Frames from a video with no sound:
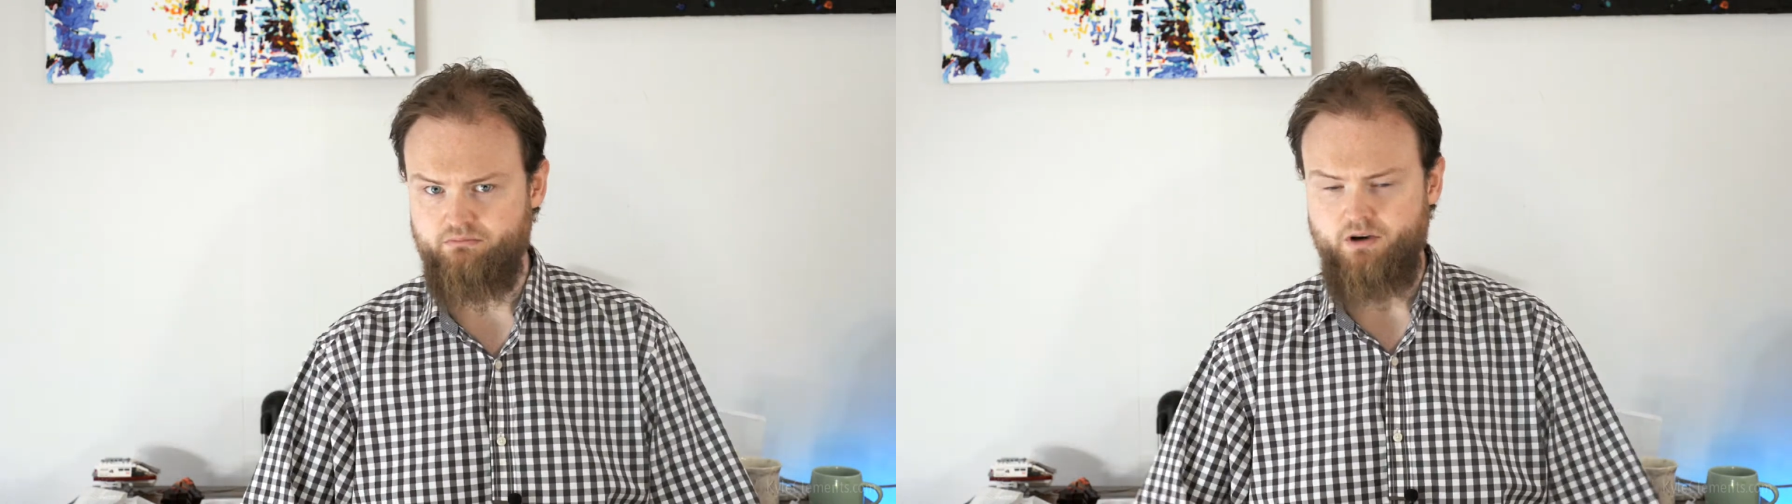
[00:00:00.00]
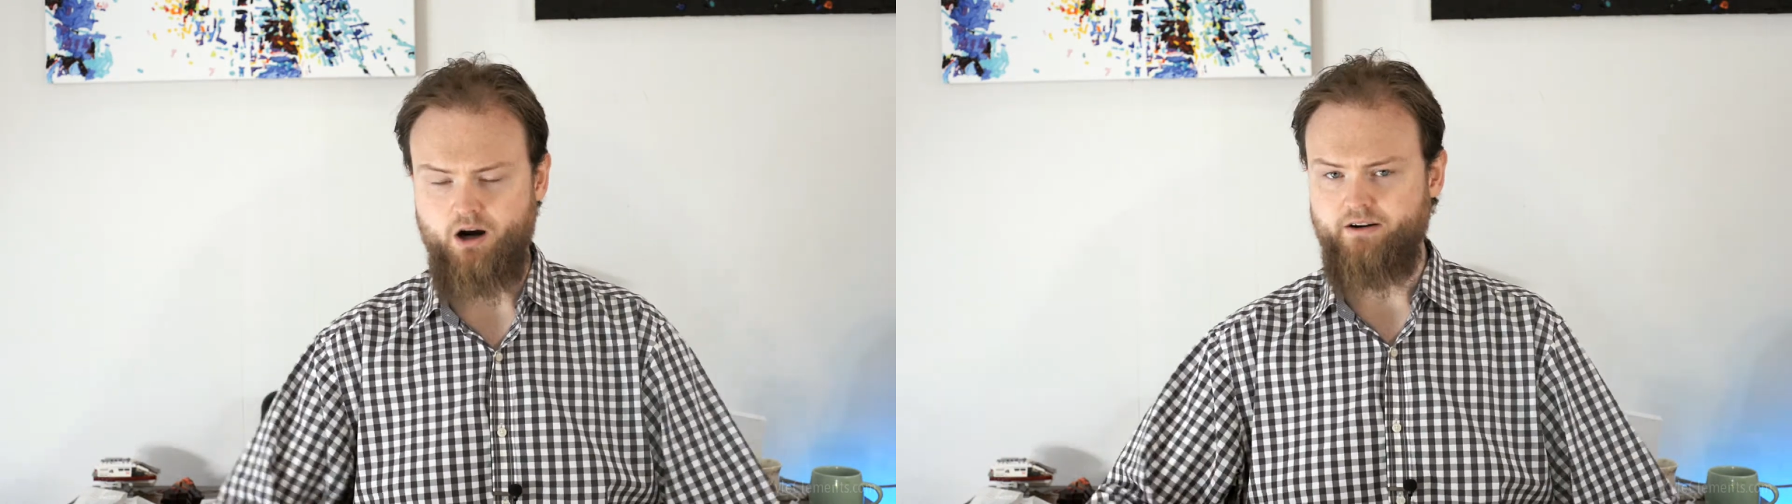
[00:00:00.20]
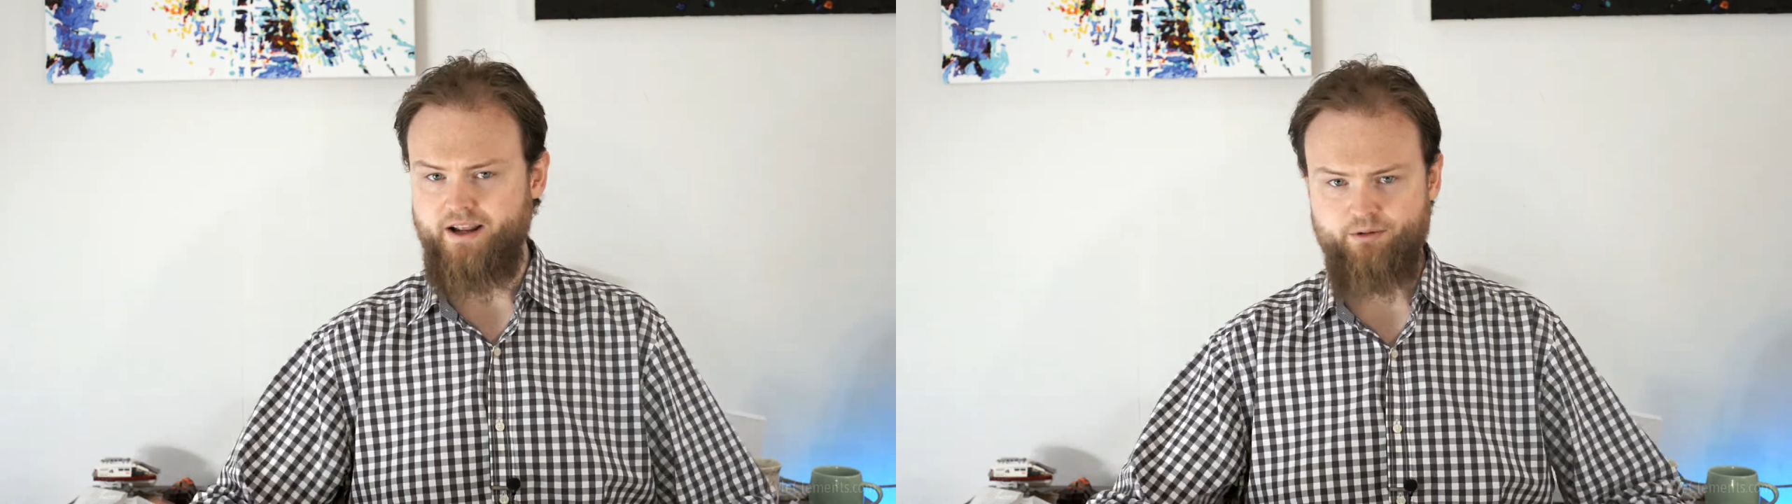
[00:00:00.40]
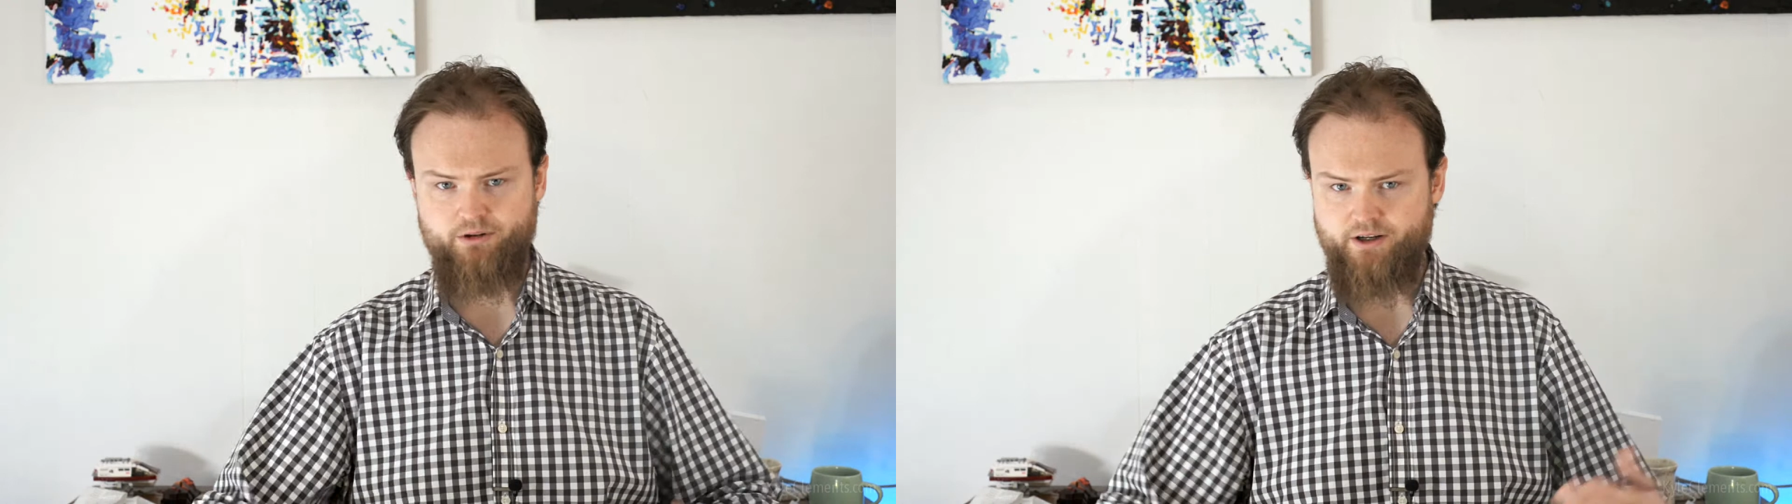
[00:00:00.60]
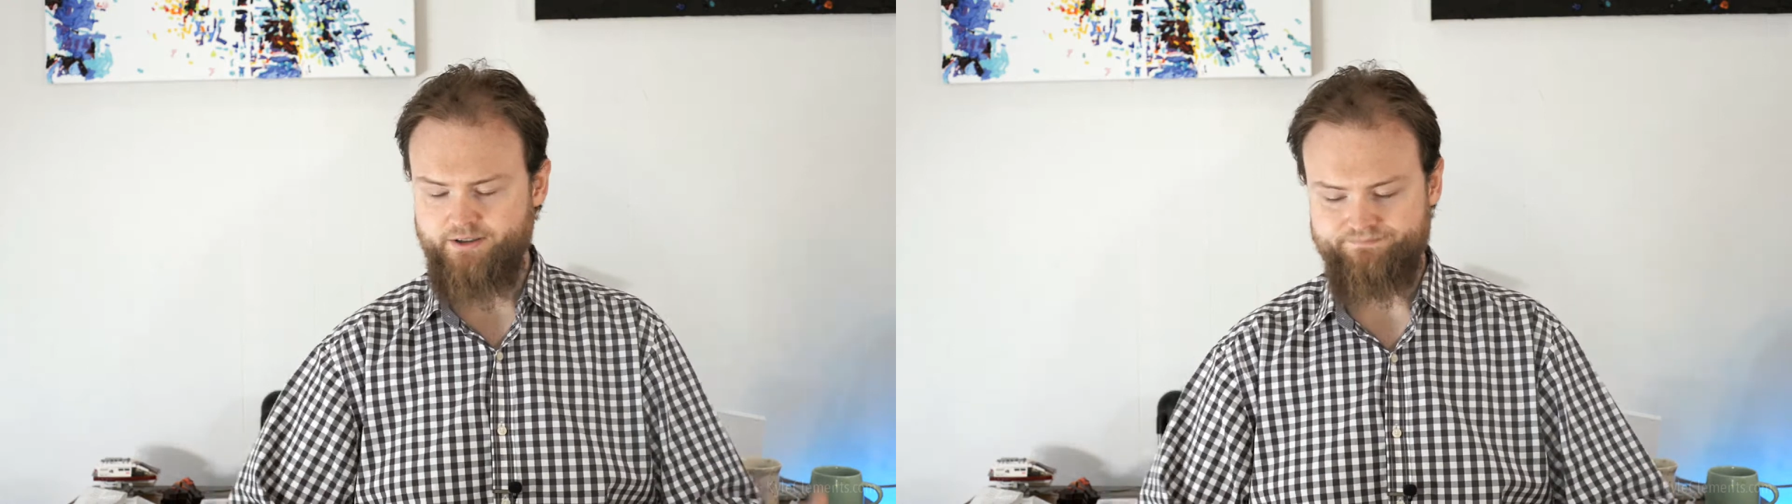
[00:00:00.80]
aren't
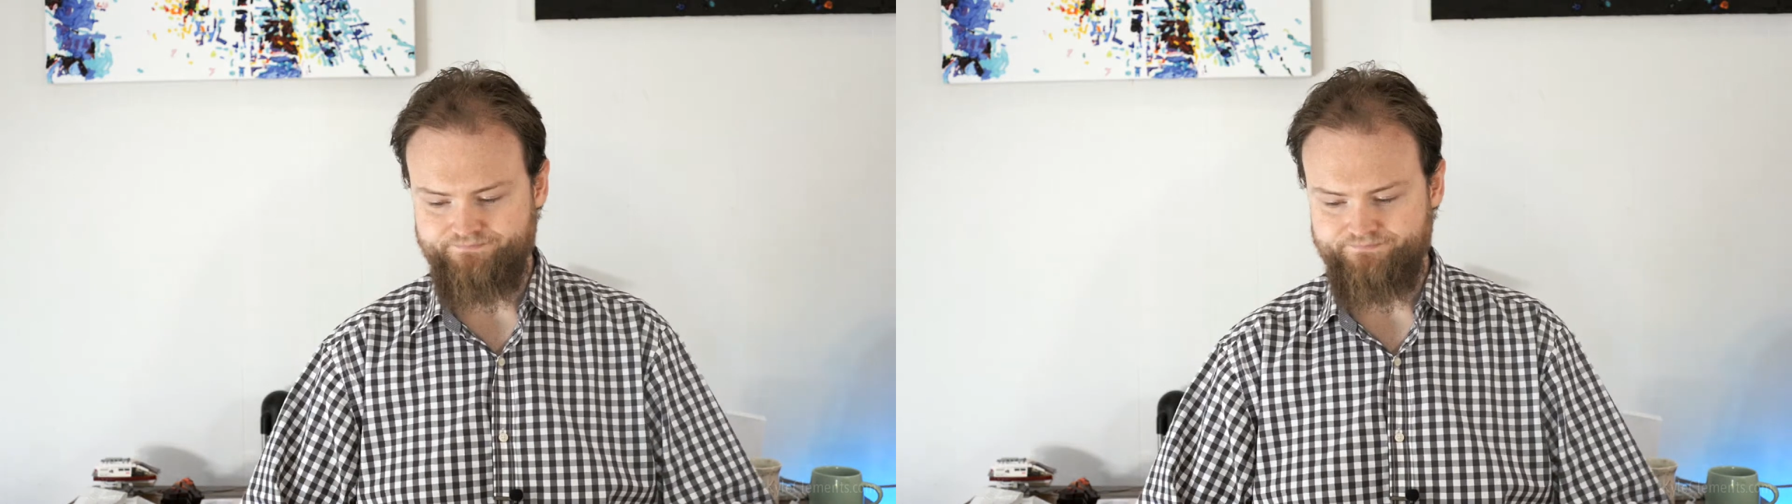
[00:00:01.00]
gonna,